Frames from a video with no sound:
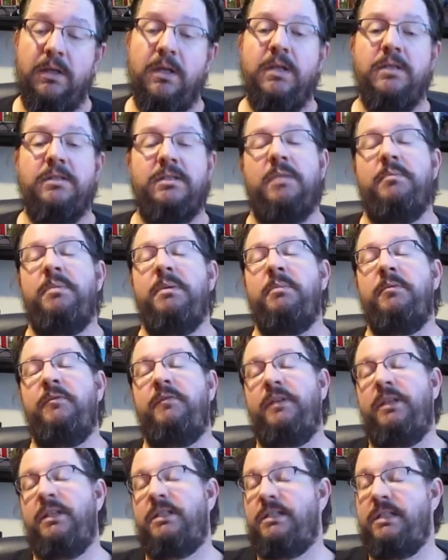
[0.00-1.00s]
Some people
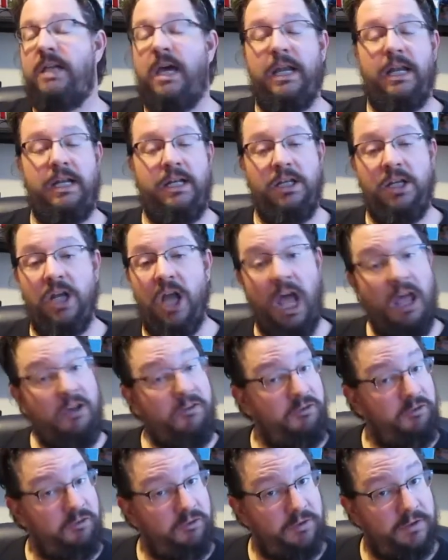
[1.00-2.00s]
feel it's not
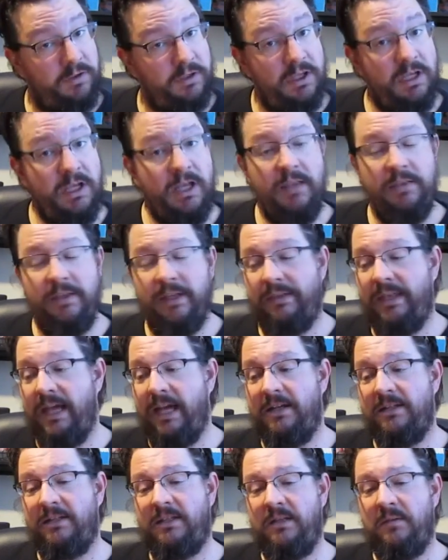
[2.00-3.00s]
enough.
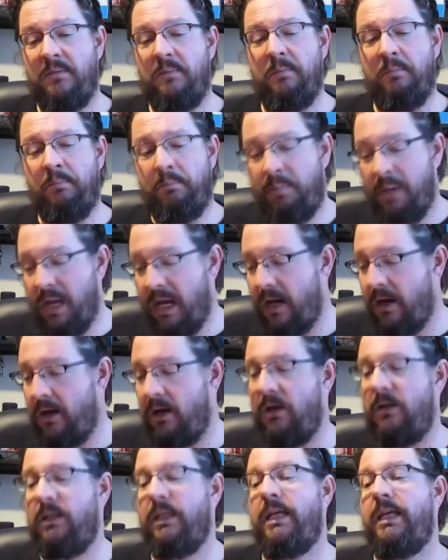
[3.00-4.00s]
That is
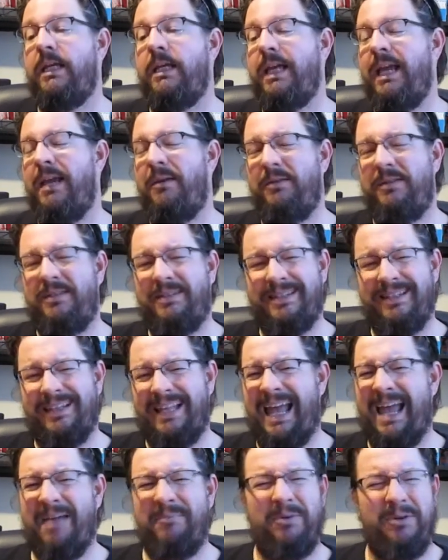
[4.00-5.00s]
barely a
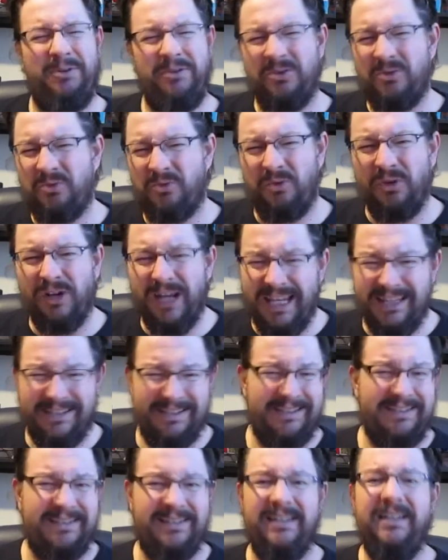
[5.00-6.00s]
slap on the
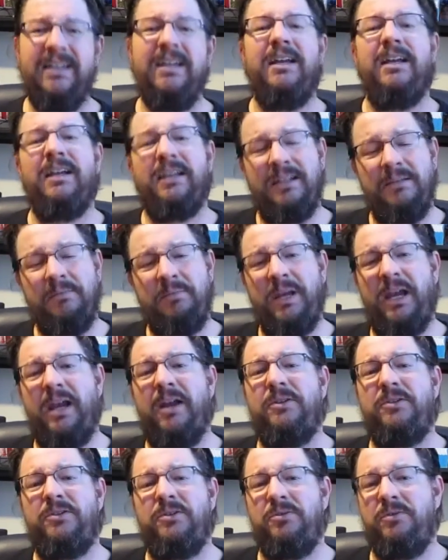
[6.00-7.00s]
wrist
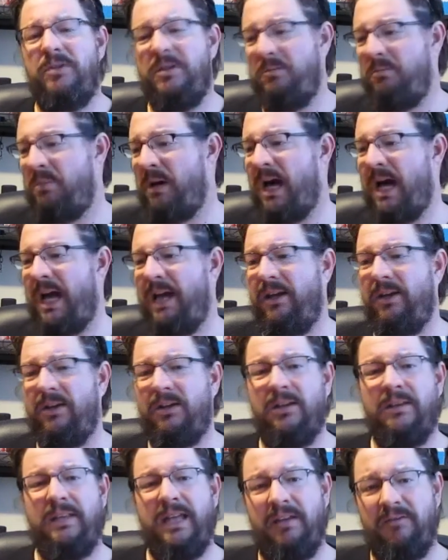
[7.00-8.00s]
compared to the
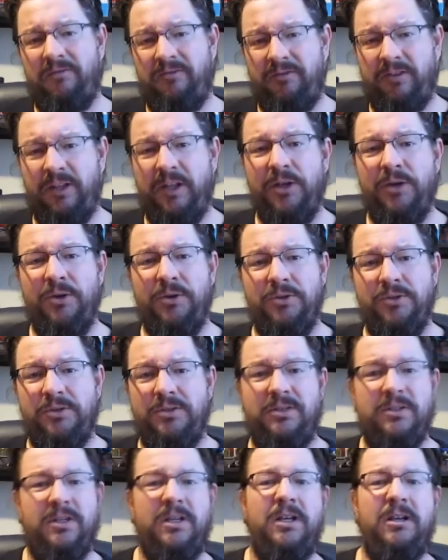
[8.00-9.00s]
bile that
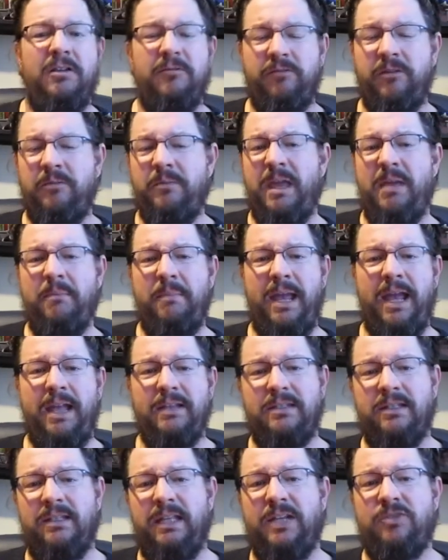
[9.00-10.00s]
flows from that
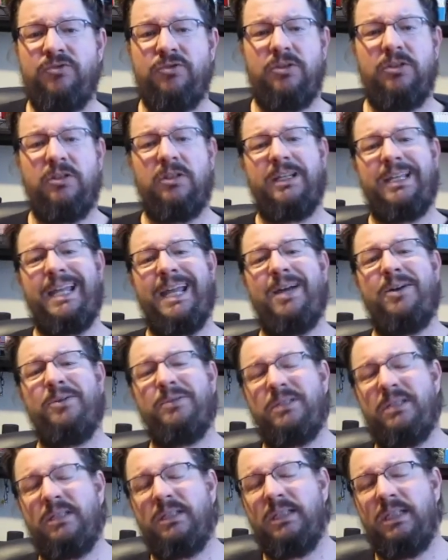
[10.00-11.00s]
man's electrical
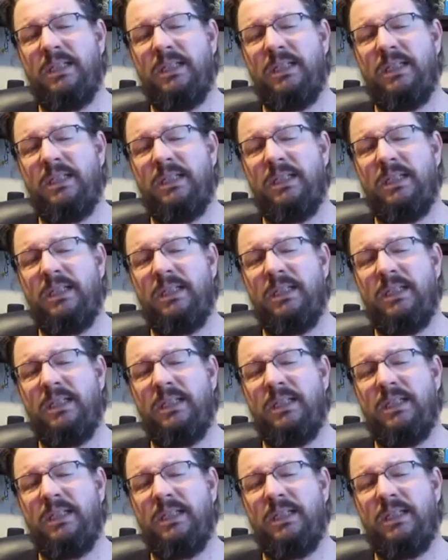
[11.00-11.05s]
account.